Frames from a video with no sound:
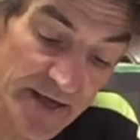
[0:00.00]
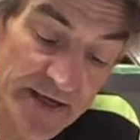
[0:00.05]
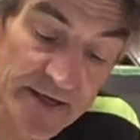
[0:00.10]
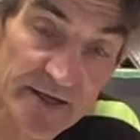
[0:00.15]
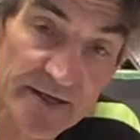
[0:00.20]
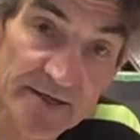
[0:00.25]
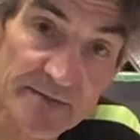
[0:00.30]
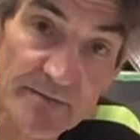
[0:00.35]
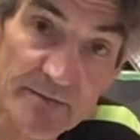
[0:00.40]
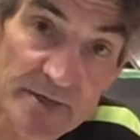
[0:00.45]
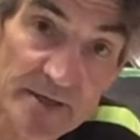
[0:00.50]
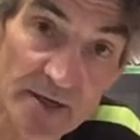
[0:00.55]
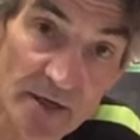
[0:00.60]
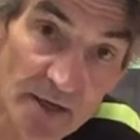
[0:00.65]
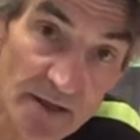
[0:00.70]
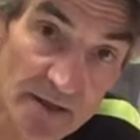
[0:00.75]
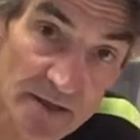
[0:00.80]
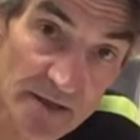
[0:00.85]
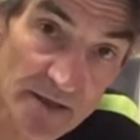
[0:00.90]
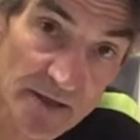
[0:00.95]
in the
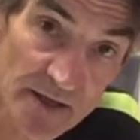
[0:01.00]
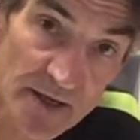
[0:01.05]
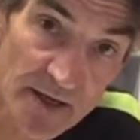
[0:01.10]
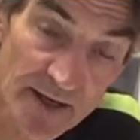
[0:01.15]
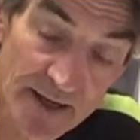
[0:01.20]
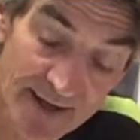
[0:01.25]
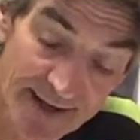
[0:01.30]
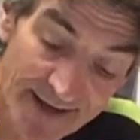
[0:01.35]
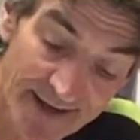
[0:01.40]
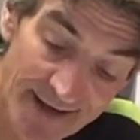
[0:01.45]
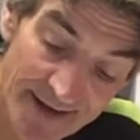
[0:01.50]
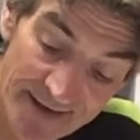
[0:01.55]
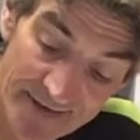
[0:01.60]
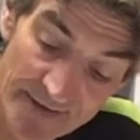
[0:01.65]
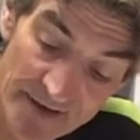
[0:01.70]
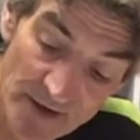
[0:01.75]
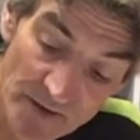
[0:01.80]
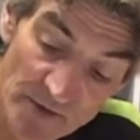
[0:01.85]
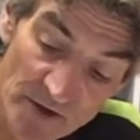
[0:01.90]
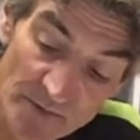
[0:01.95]
middle. And
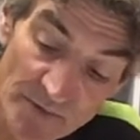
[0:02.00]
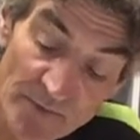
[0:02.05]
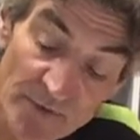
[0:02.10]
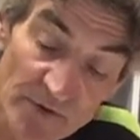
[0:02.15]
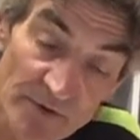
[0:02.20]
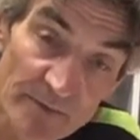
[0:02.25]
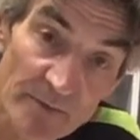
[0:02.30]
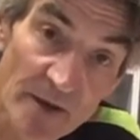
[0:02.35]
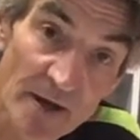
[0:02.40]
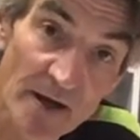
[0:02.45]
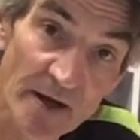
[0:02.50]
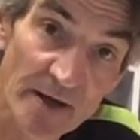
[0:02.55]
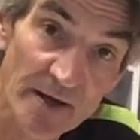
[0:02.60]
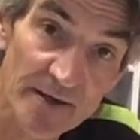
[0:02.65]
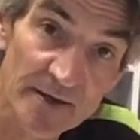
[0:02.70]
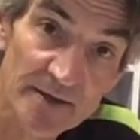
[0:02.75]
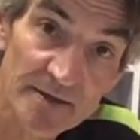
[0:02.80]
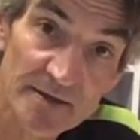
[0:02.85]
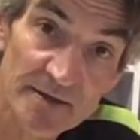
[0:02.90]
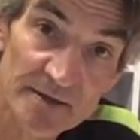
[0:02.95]
then I'm going to put
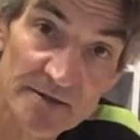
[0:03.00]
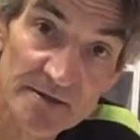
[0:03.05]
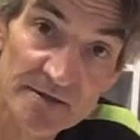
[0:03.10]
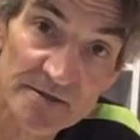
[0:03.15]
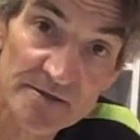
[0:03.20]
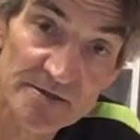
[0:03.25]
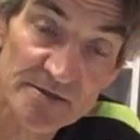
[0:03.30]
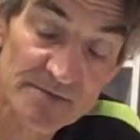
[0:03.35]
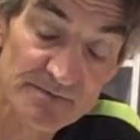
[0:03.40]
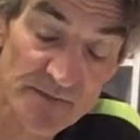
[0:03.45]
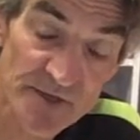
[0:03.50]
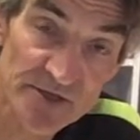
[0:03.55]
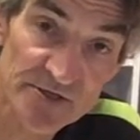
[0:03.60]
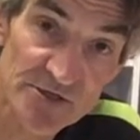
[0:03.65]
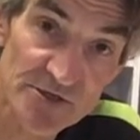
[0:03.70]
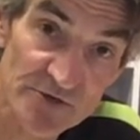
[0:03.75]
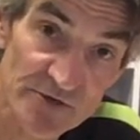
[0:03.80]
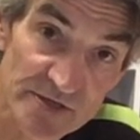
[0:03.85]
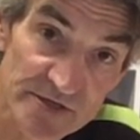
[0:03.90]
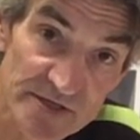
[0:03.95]
my
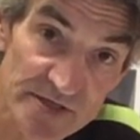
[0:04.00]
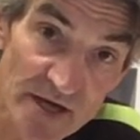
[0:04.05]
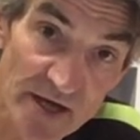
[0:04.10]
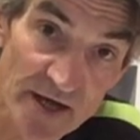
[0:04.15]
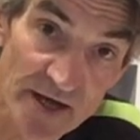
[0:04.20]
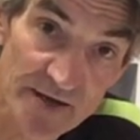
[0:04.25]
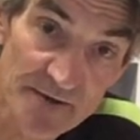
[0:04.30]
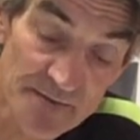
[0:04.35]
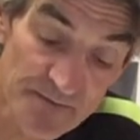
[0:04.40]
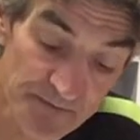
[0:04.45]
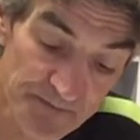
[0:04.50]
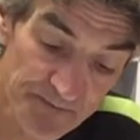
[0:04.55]
mixture inside,